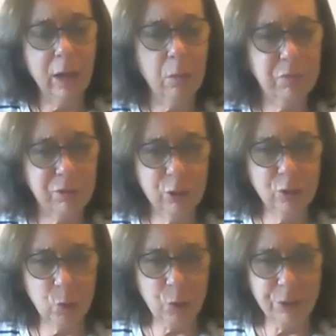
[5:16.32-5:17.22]
help for your
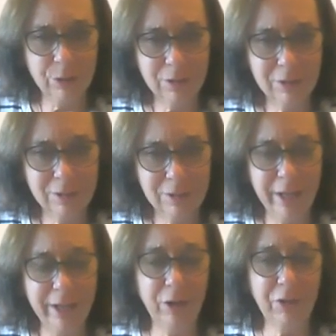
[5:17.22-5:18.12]
daughter
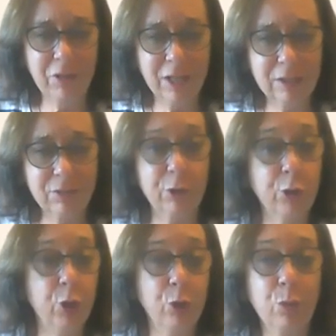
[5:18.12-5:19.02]
and other things for
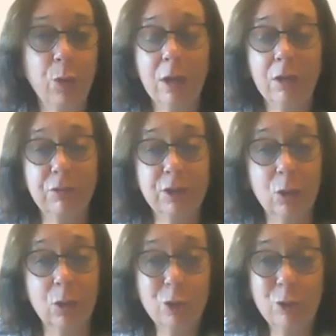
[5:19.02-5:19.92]
you?
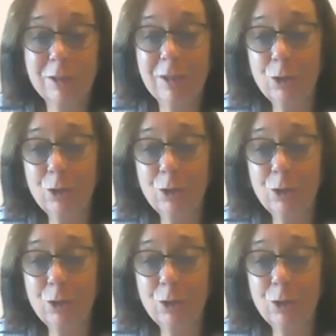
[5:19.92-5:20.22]
Social